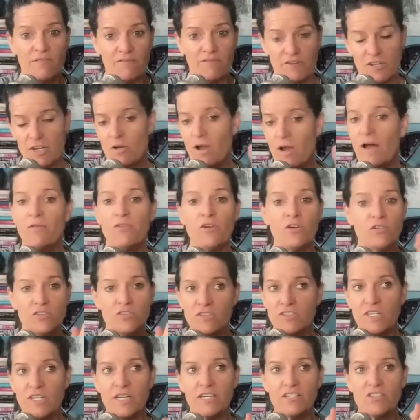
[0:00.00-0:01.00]
figure out those
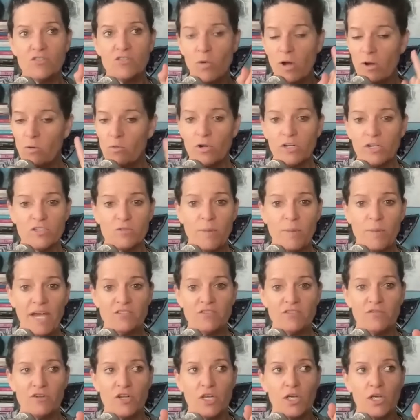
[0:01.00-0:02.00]
six, what works
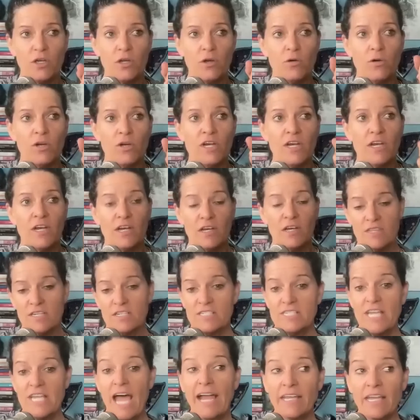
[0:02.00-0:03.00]
best for you. The
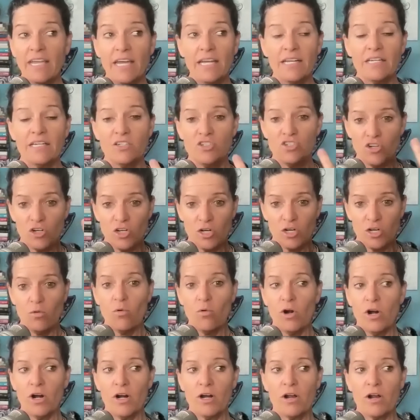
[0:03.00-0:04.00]
second is you're going to
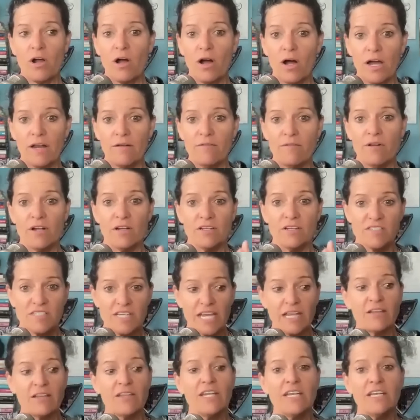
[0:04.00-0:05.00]
work on
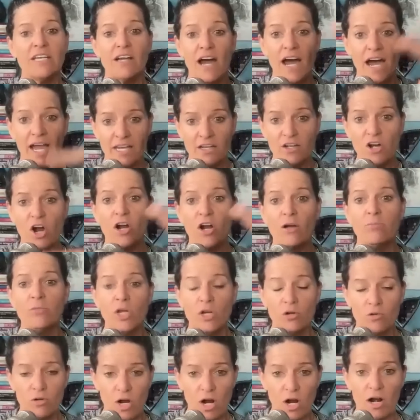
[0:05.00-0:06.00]
cycling high carb,
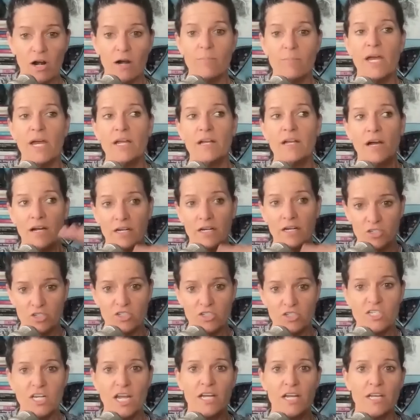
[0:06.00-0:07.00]
low carb, and
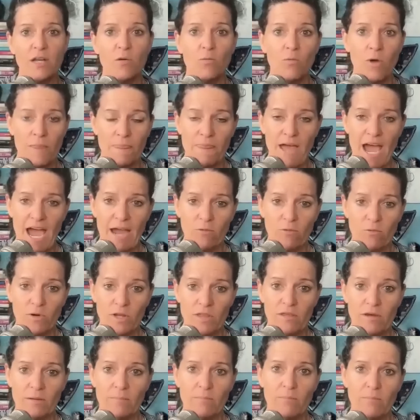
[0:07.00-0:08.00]
understanding what that
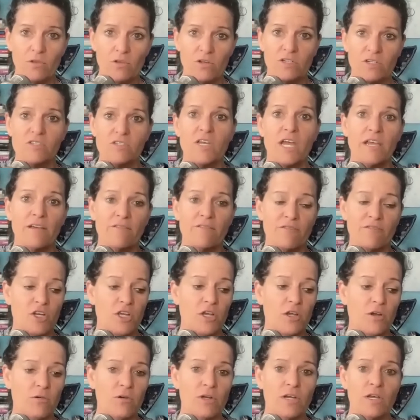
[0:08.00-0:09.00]
rhythm looks like for
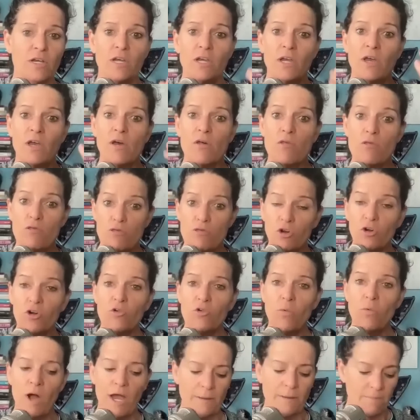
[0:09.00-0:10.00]
you.
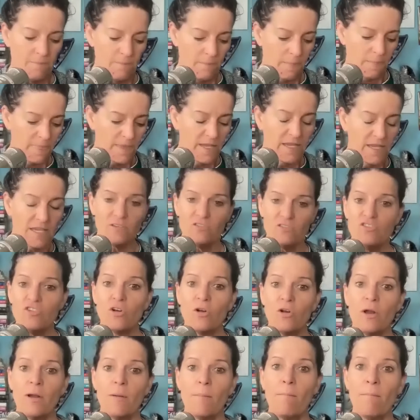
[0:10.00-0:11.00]
Third one is
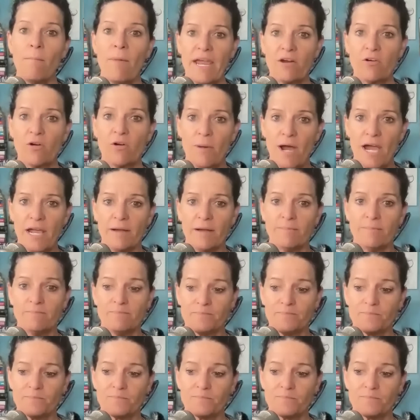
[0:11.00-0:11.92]
your microbiome.